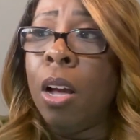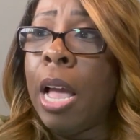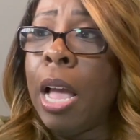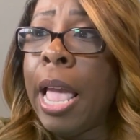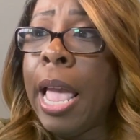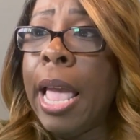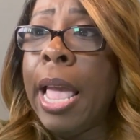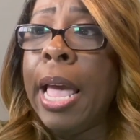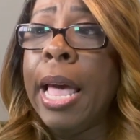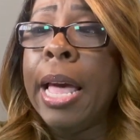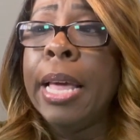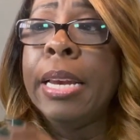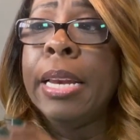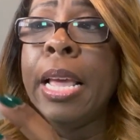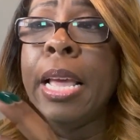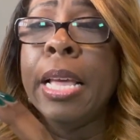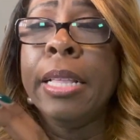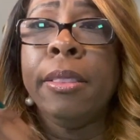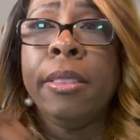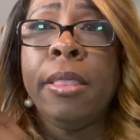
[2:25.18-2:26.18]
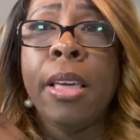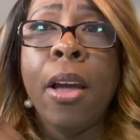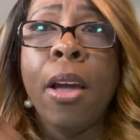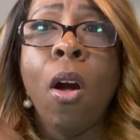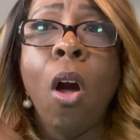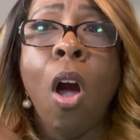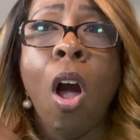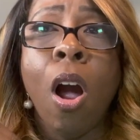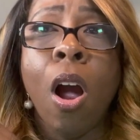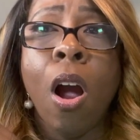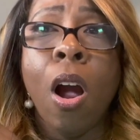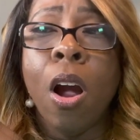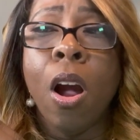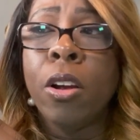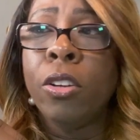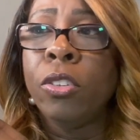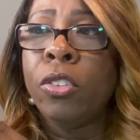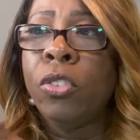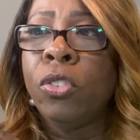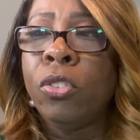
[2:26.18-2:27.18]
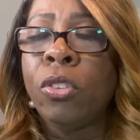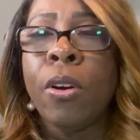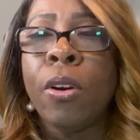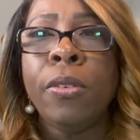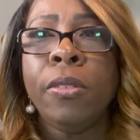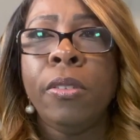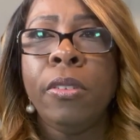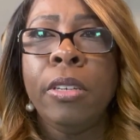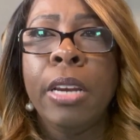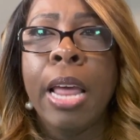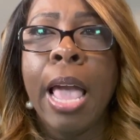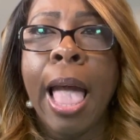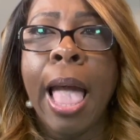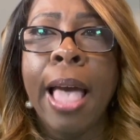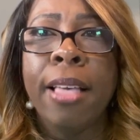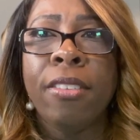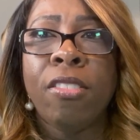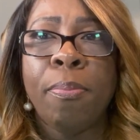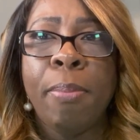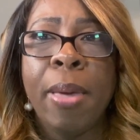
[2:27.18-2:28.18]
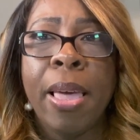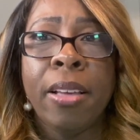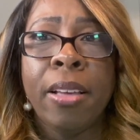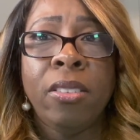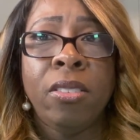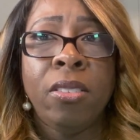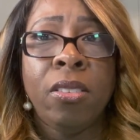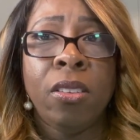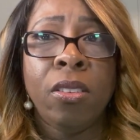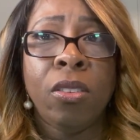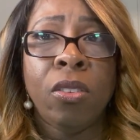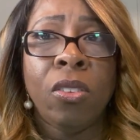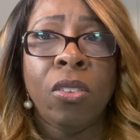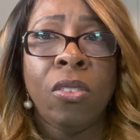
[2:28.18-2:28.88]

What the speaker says: And there are certain aspects